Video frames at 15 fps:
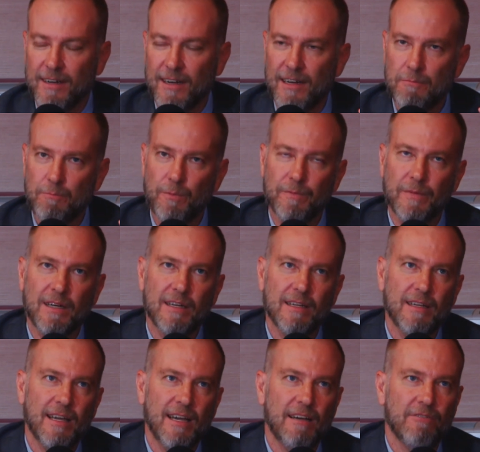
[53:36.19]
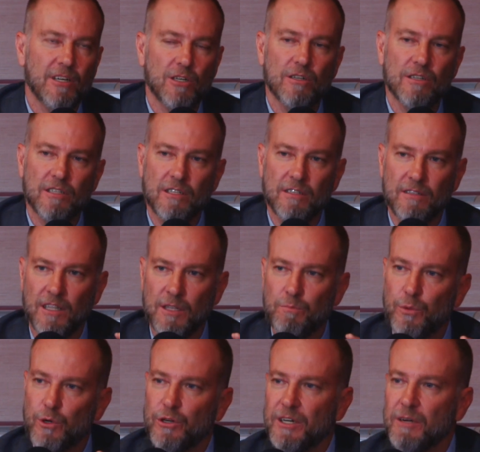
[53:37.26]
I have a course
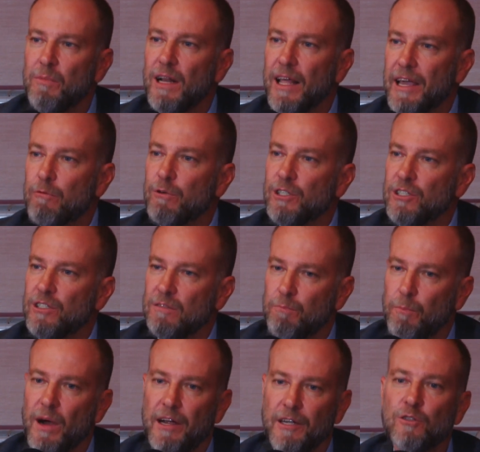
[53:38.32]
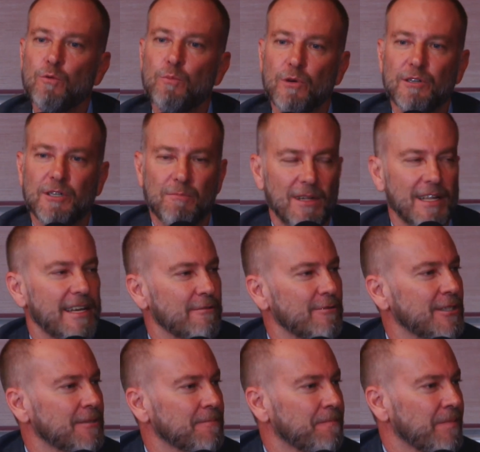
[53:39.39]
in programming language, in Python programming
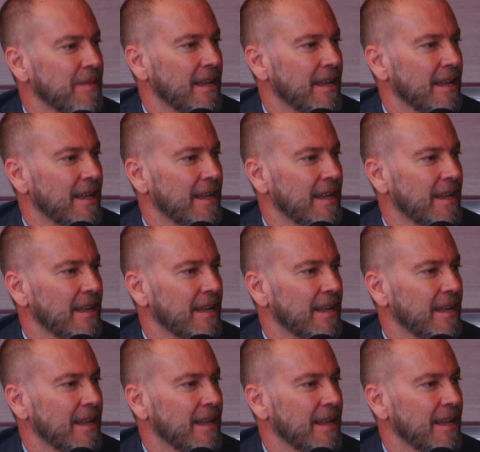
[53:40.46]
language,